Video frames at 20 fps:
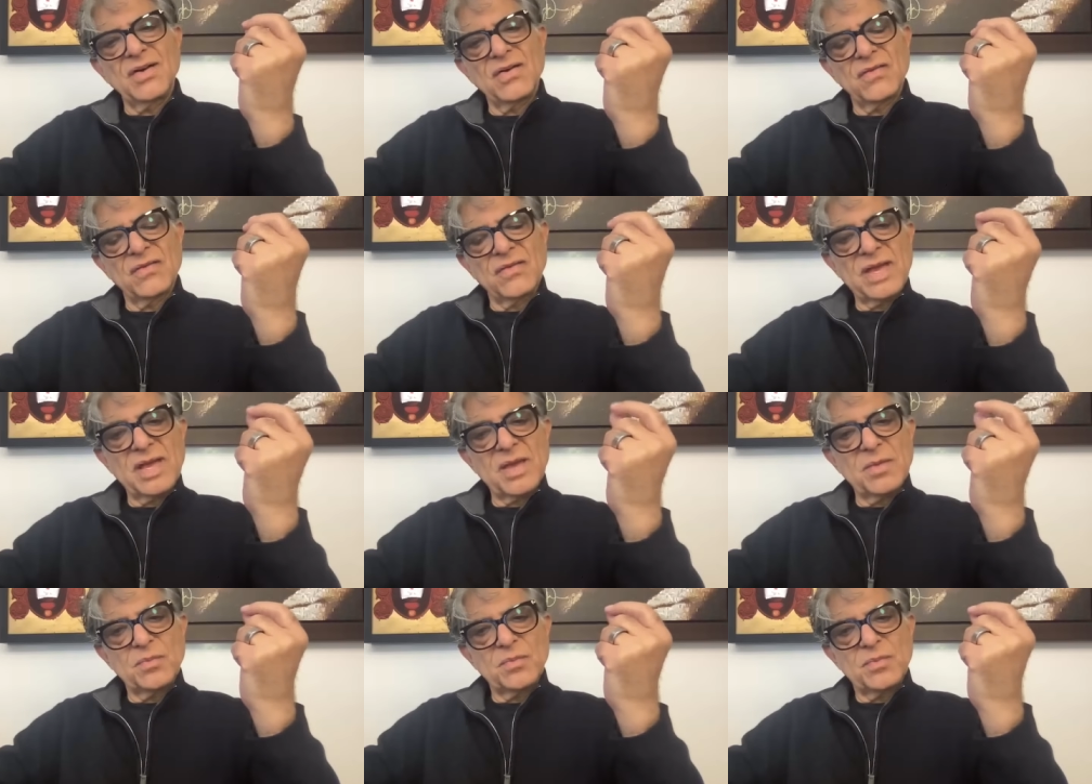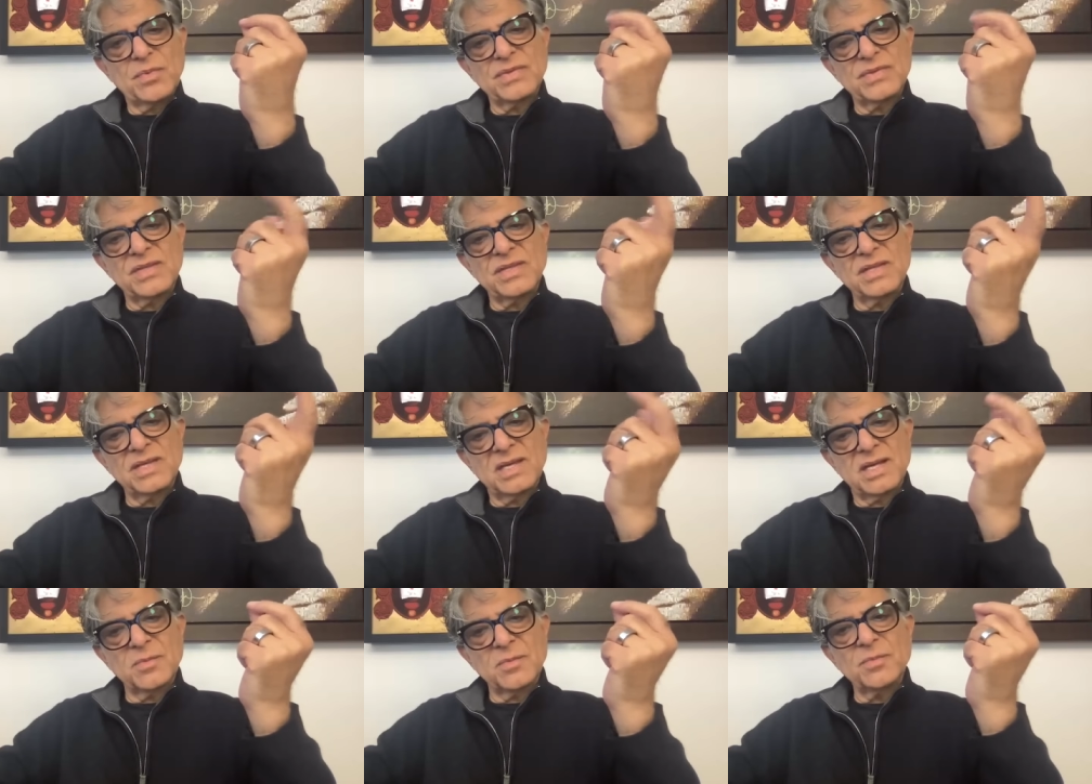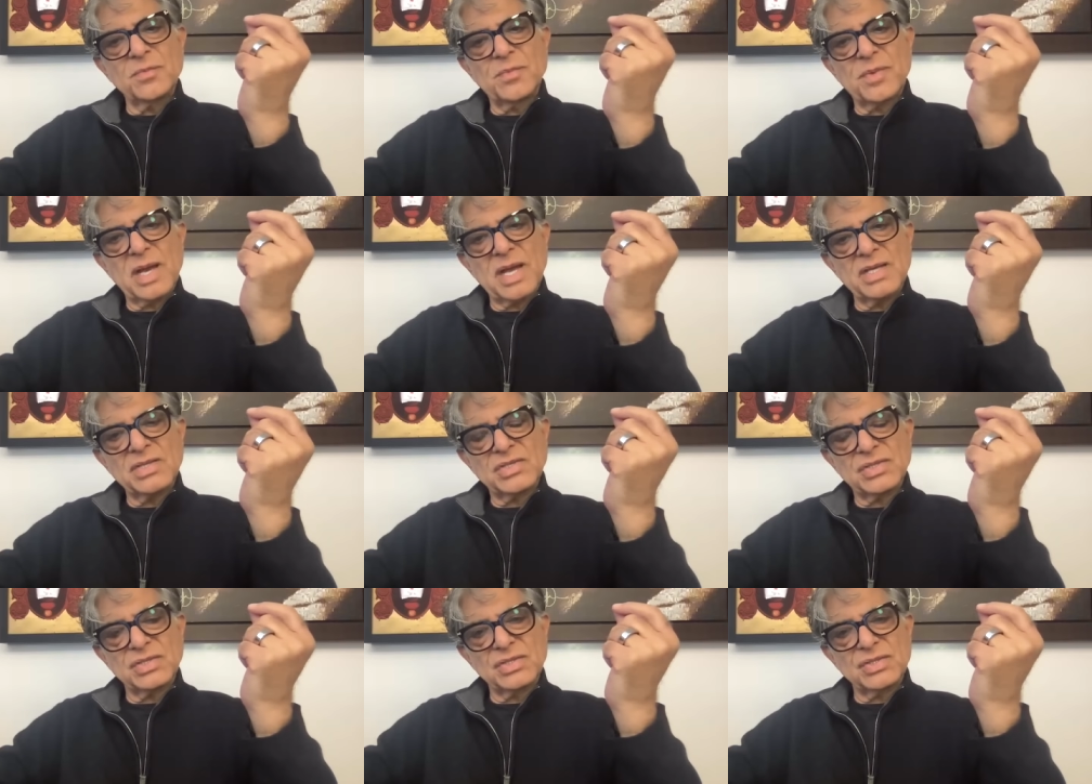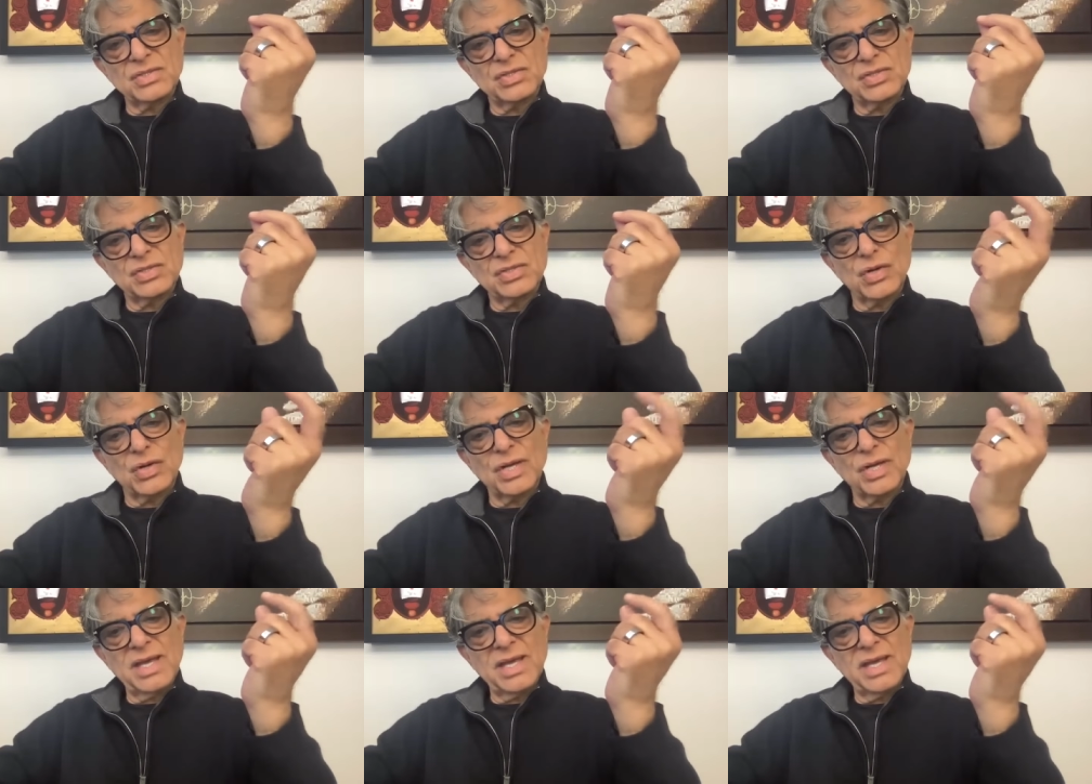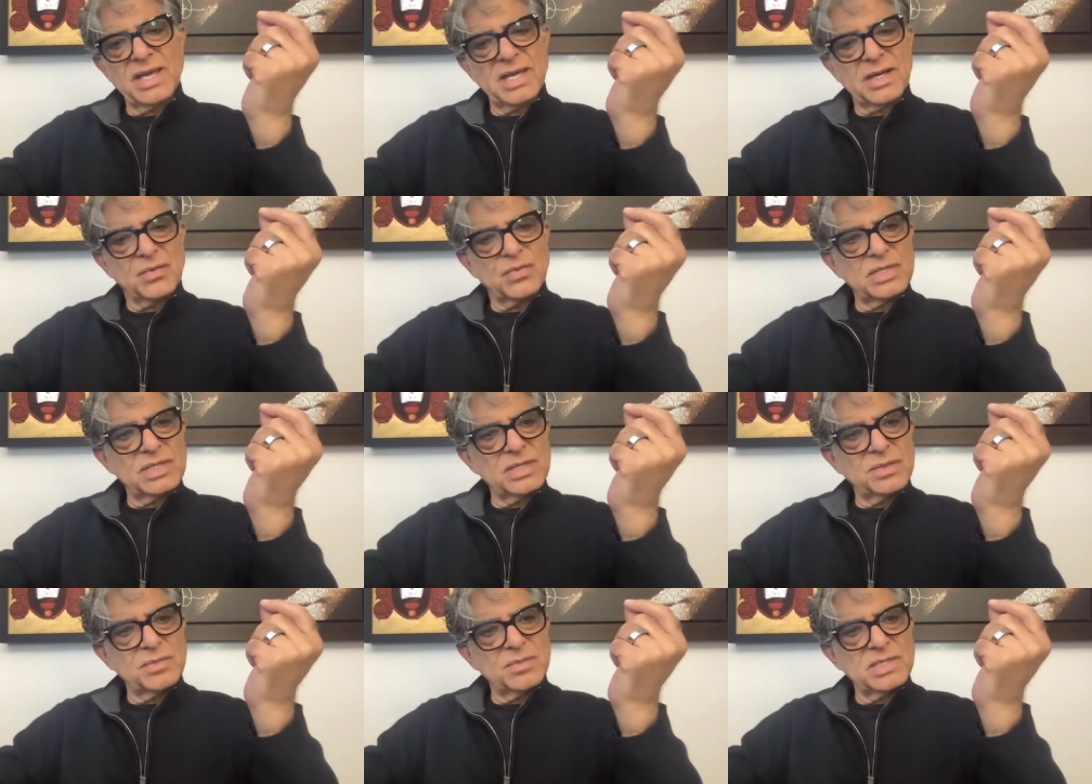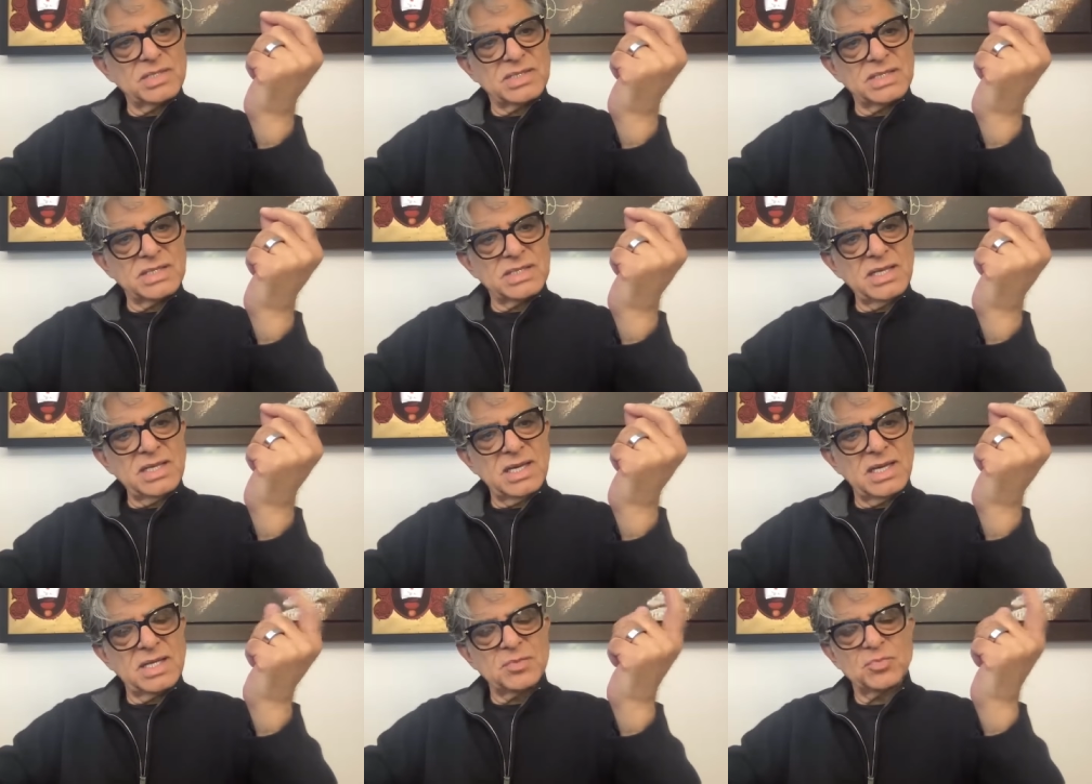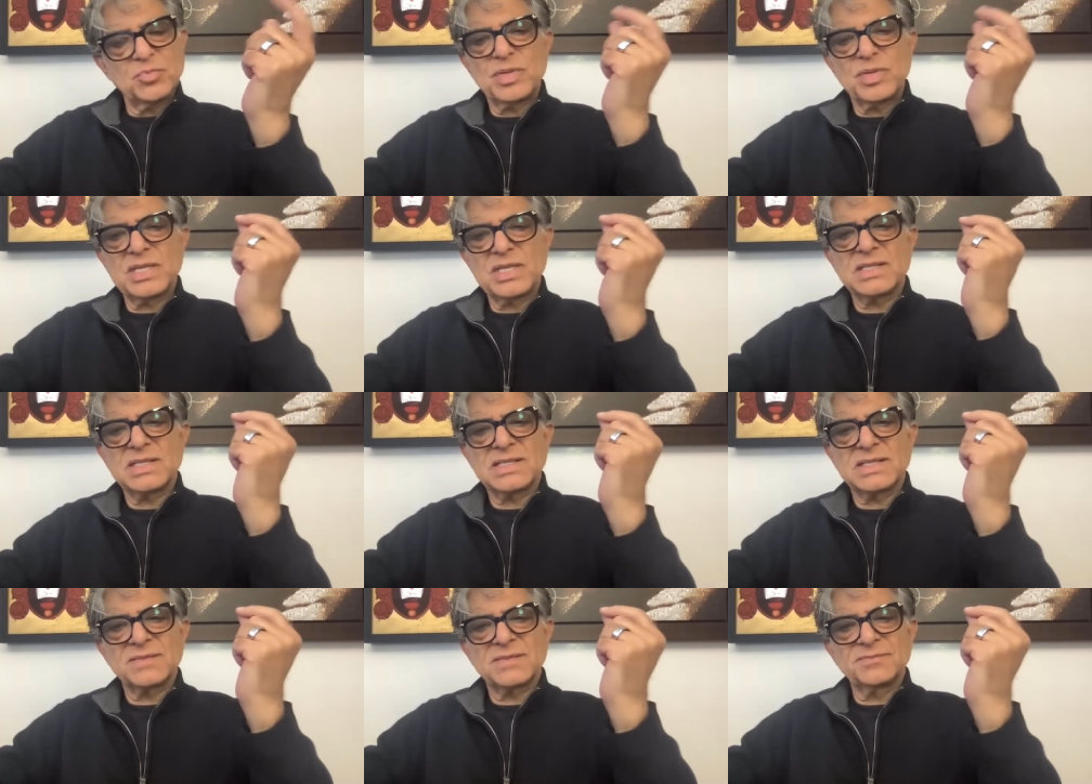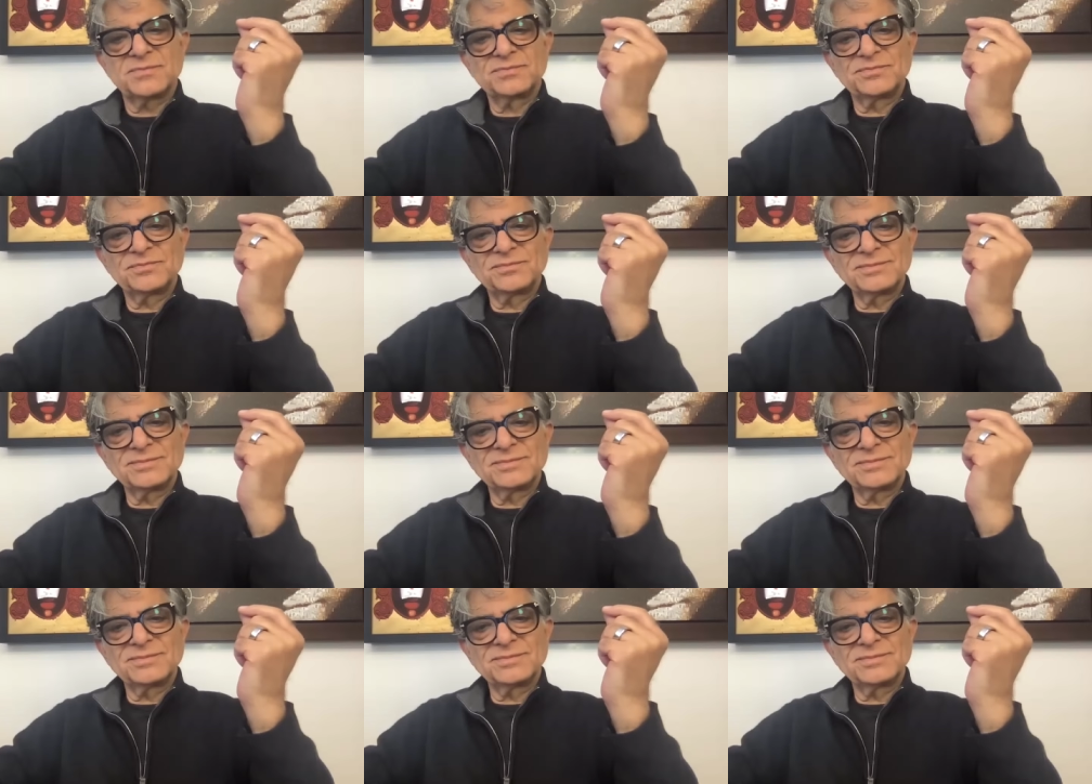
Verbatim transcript: of empathy, compassion, joy, equanimity, and peace,